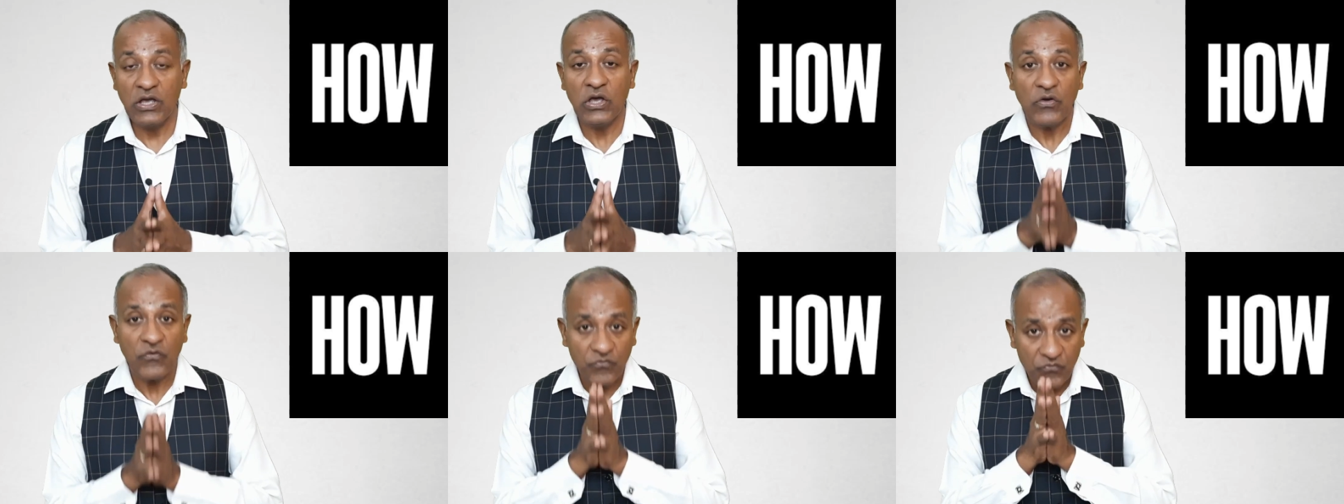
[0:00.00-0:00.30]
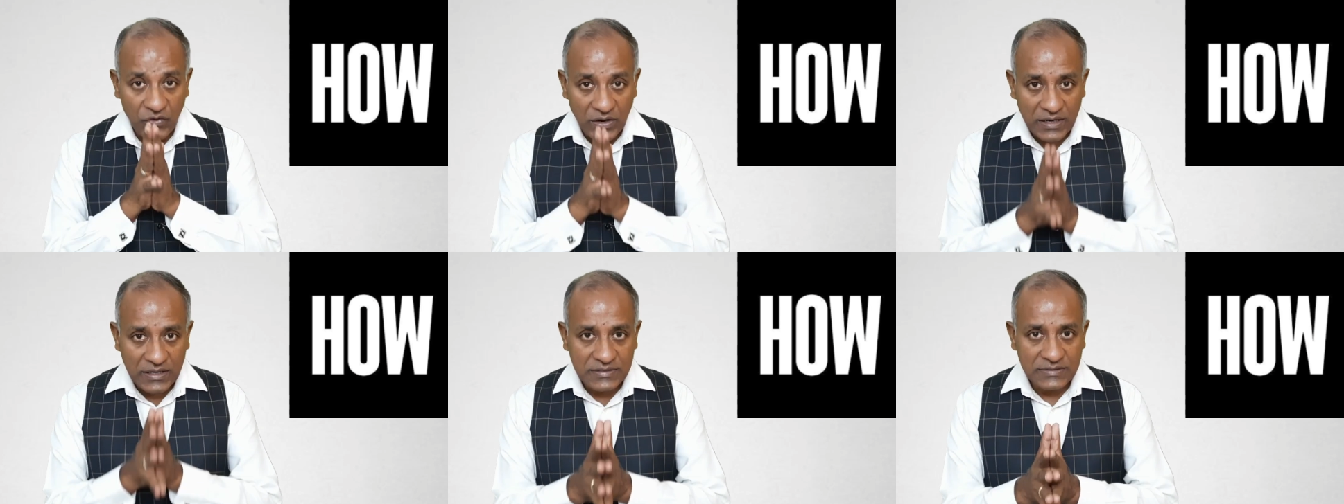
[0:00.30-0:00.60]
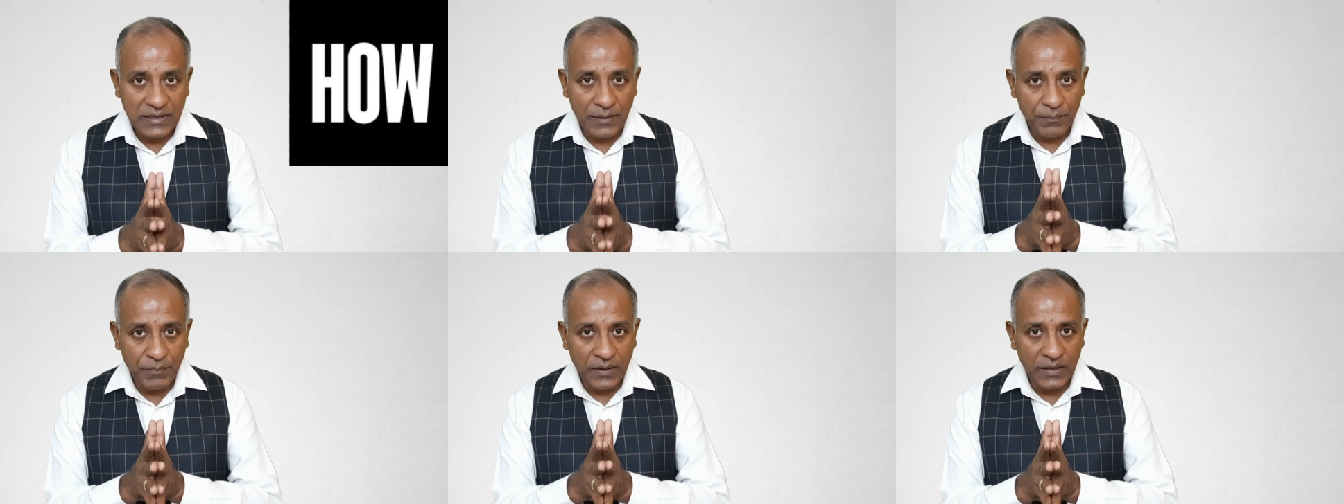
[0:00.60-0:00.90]
If it
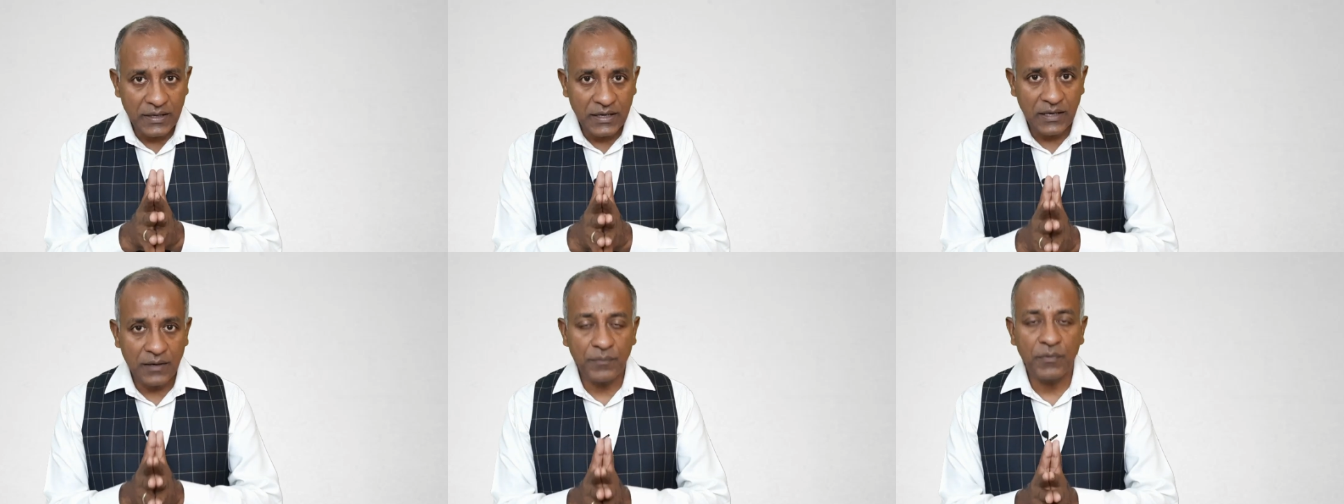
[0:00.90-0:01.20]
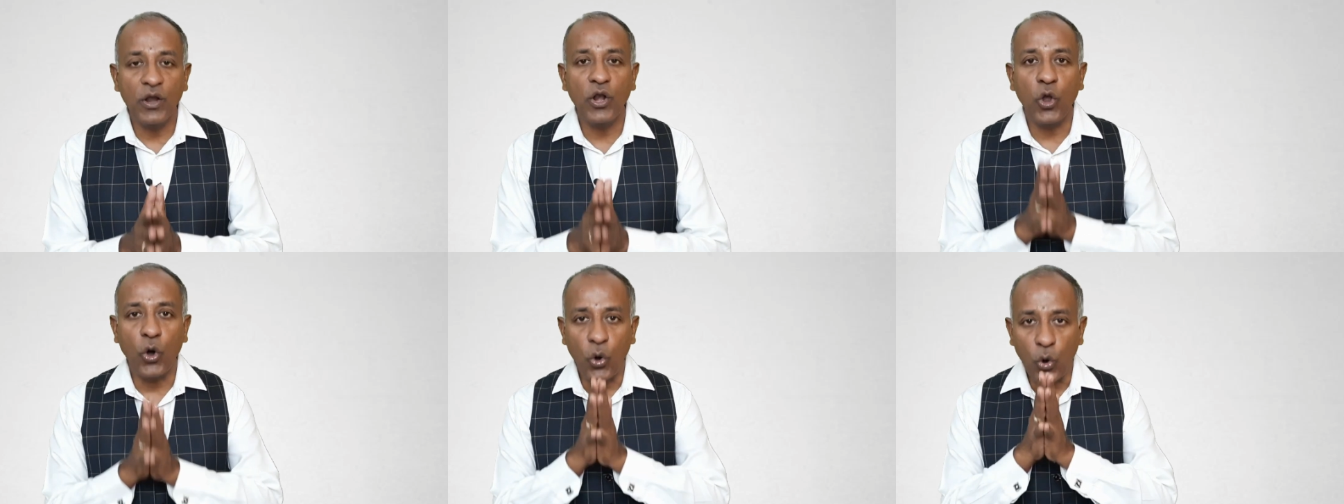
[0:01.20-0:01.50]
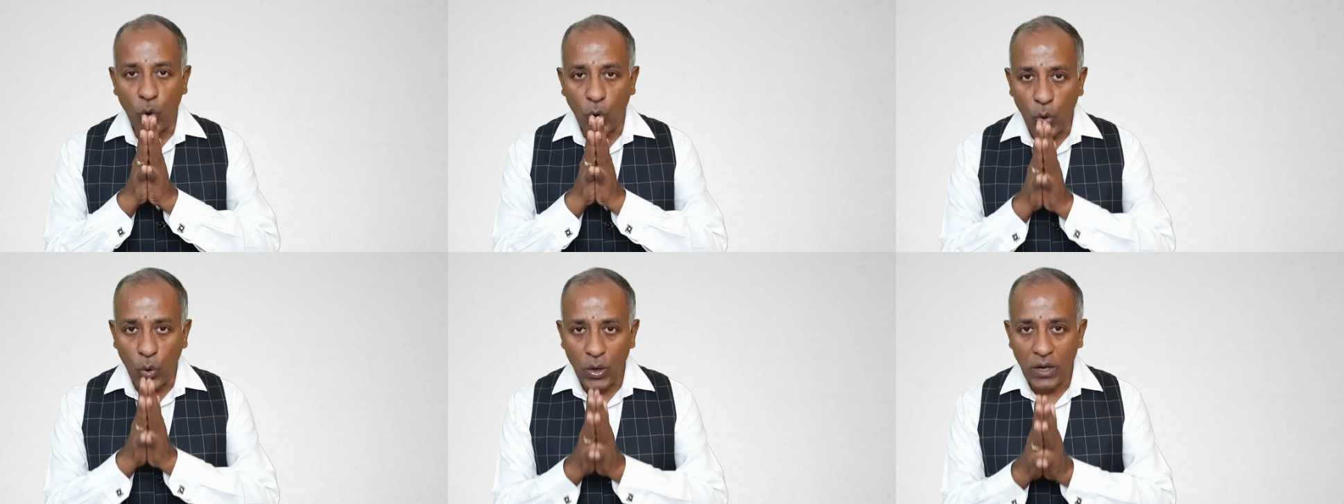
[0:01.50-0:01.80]
is applicable,
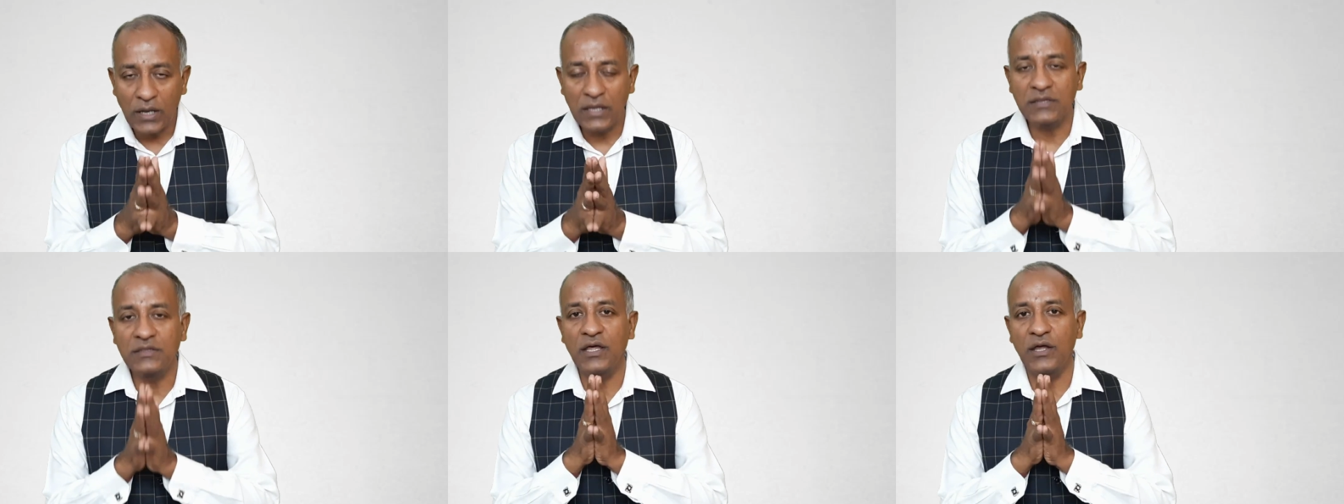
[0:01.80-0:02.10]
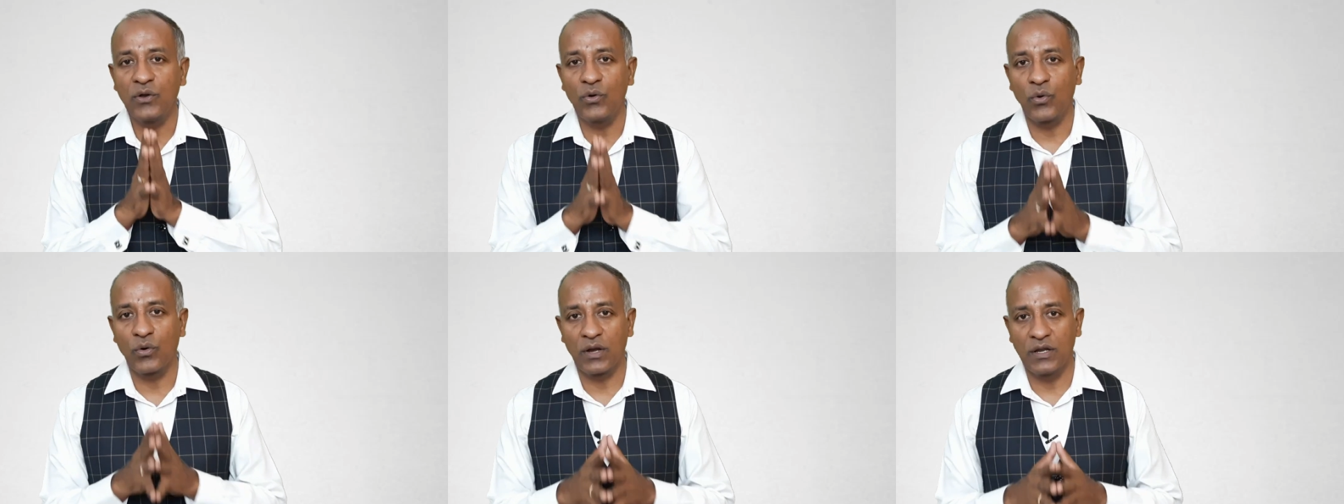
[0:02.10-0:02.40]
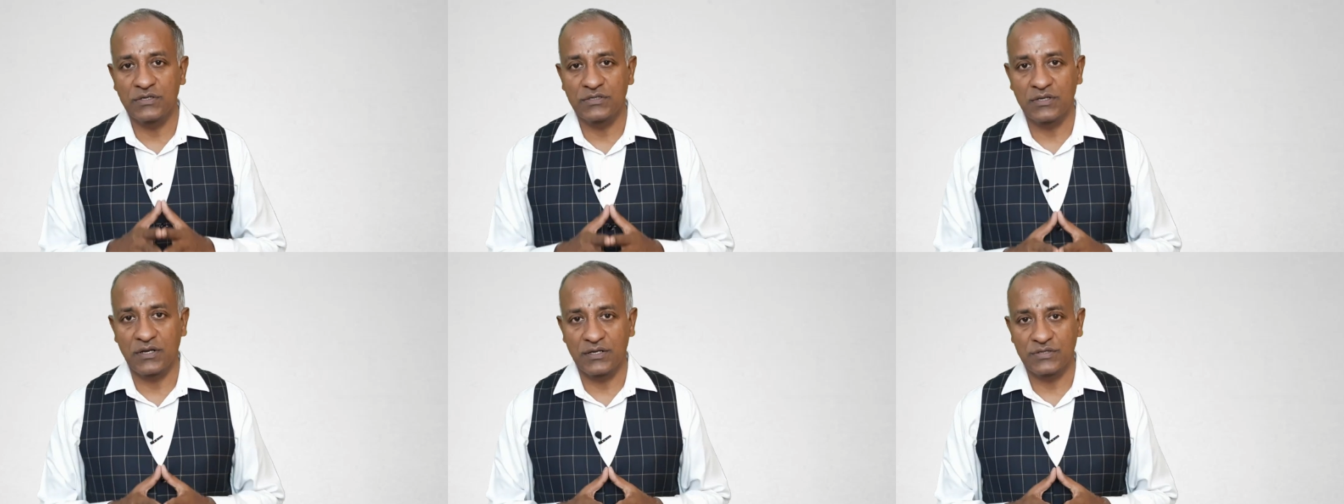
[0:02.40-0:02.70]
only then
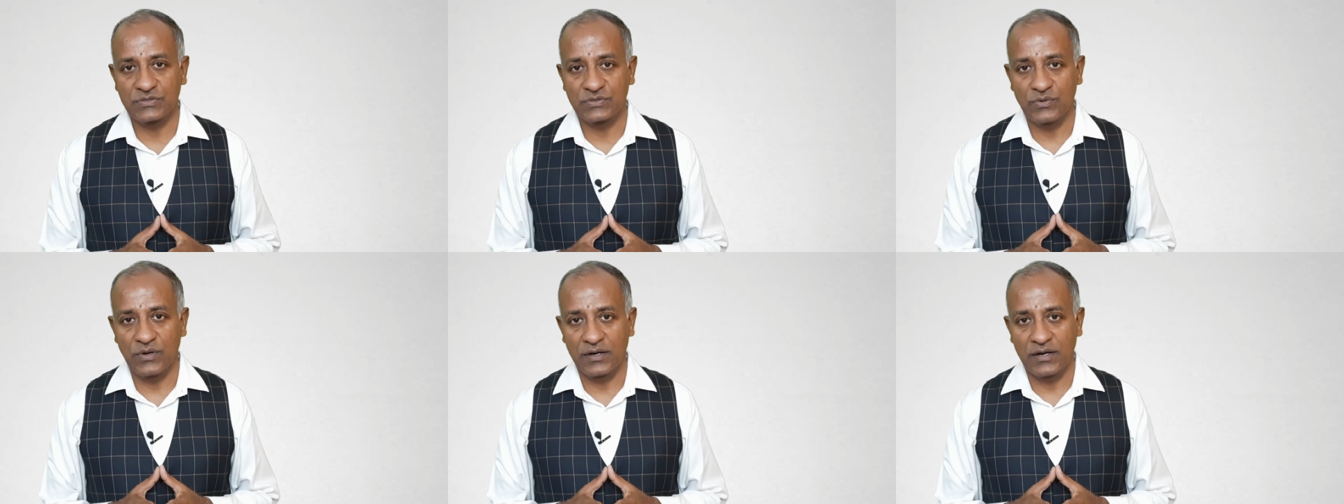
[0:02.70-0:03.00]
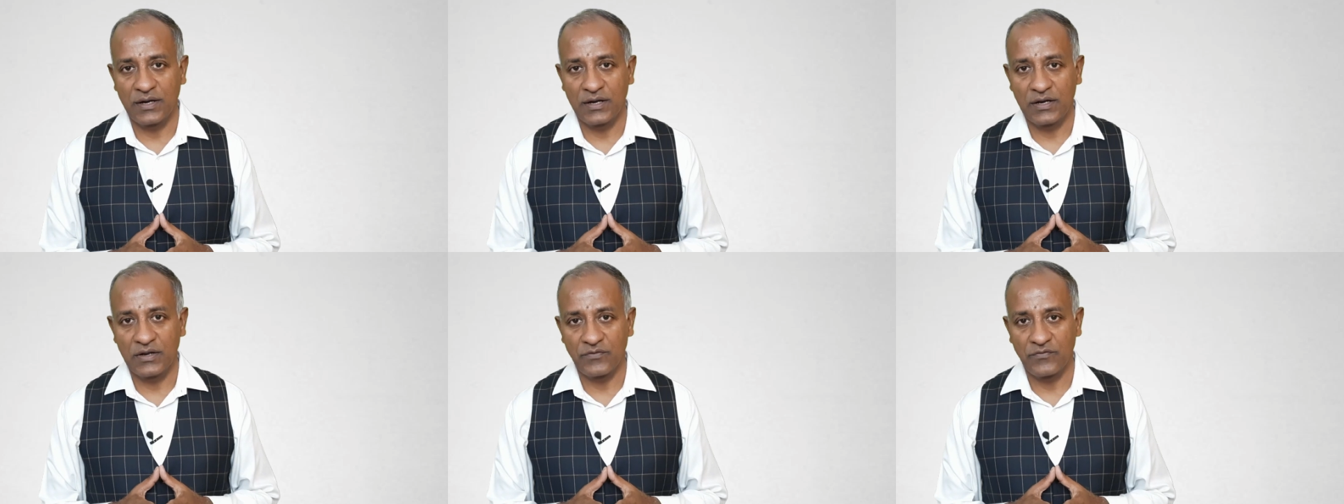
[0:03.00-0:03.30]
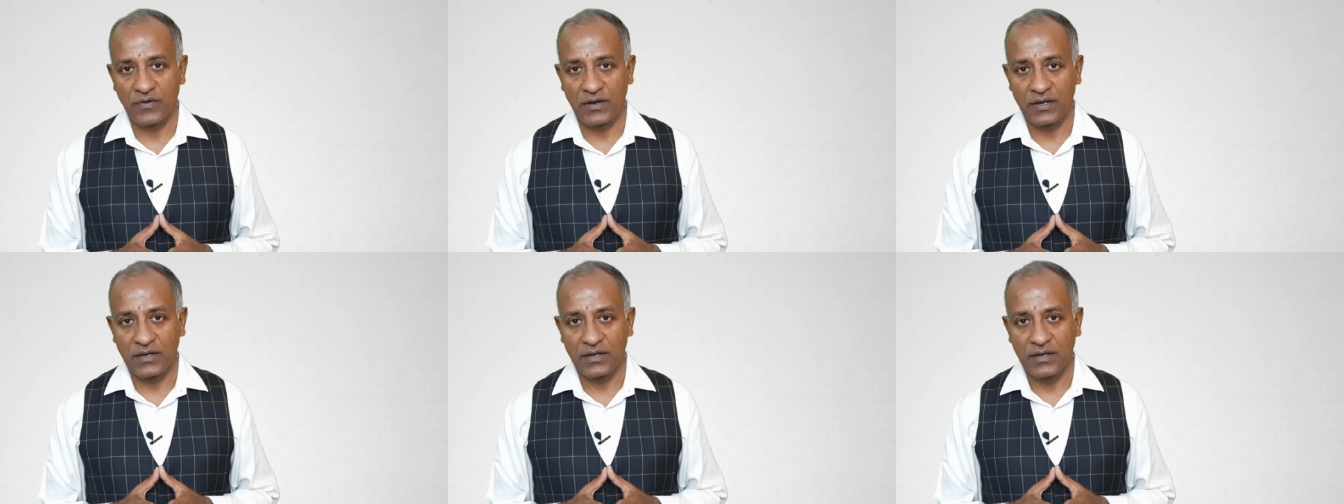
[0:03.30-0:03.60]
organization has to
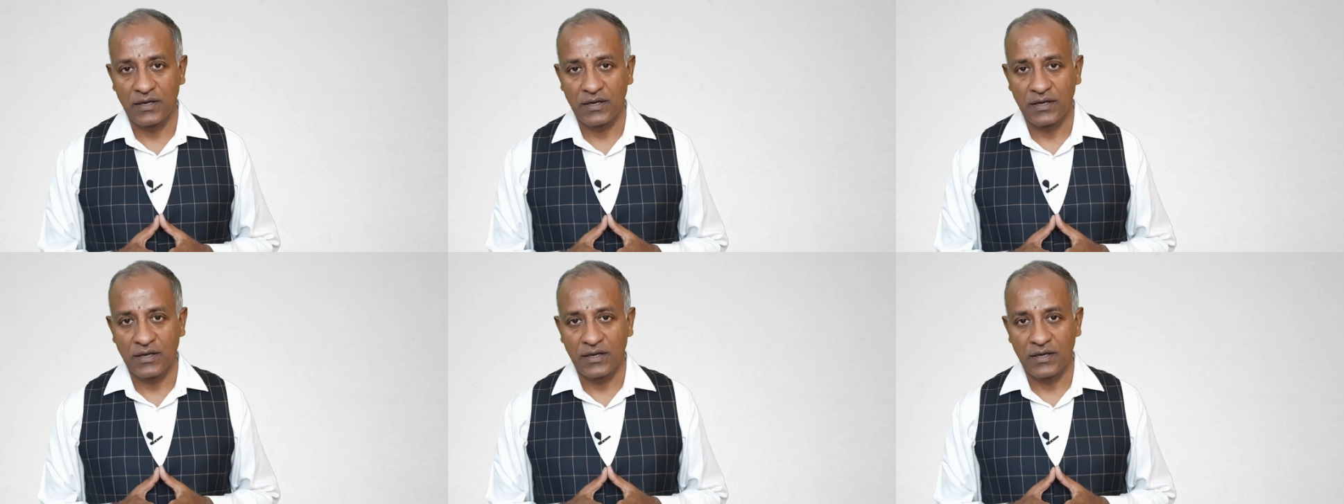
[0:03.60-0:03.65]
identify.